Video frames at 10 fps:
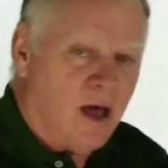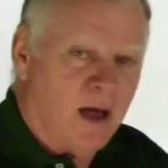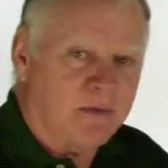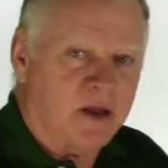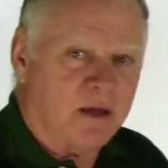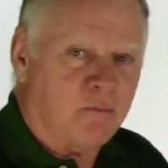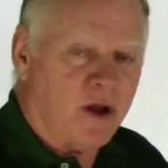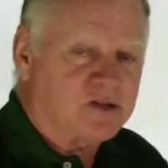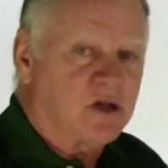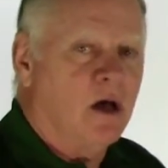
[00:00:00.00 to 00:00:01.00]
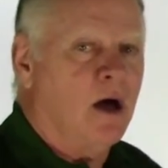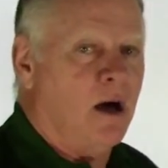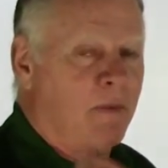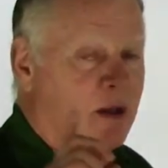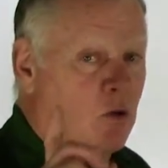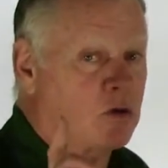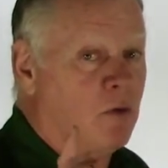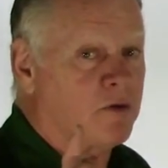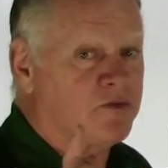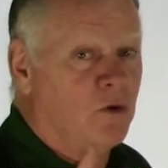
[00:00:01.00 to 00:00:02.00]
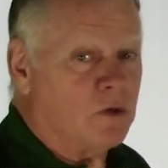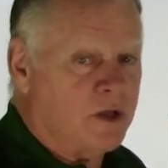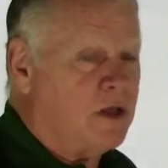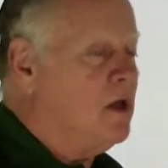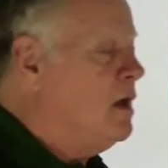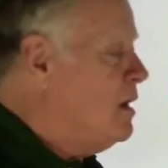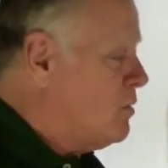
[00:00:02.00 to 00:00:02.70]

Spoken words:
I'm getting brakes on my locomotives only